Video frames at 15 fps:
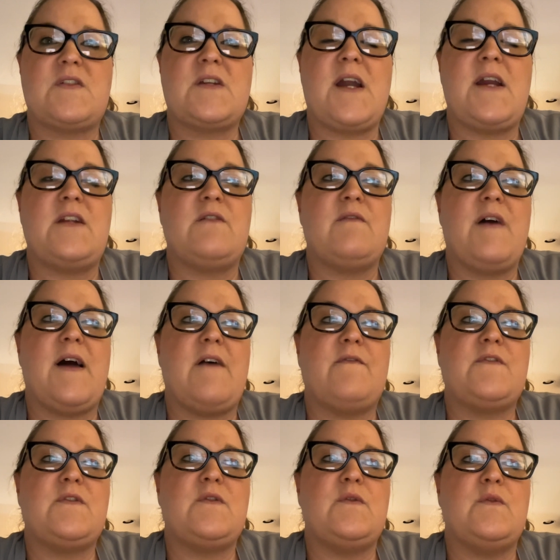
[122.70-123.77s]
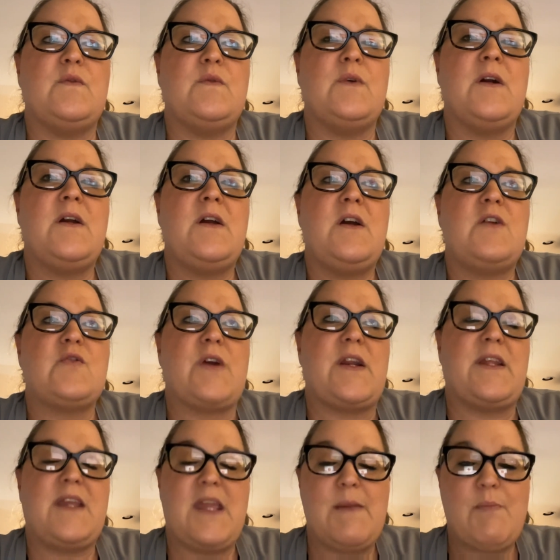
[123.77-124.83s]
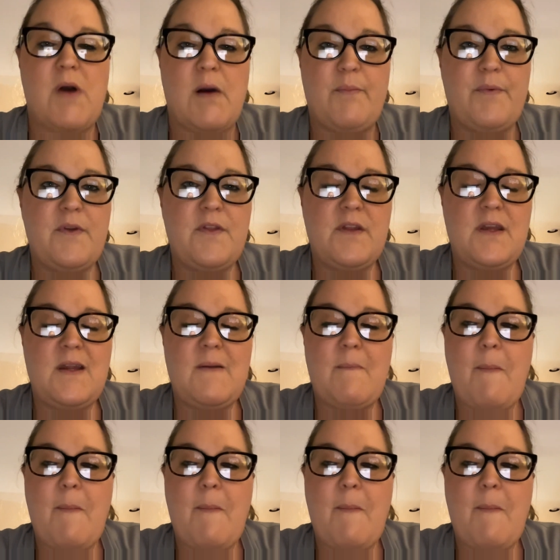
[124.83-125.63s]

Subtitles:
kind of have to try to keep up with it.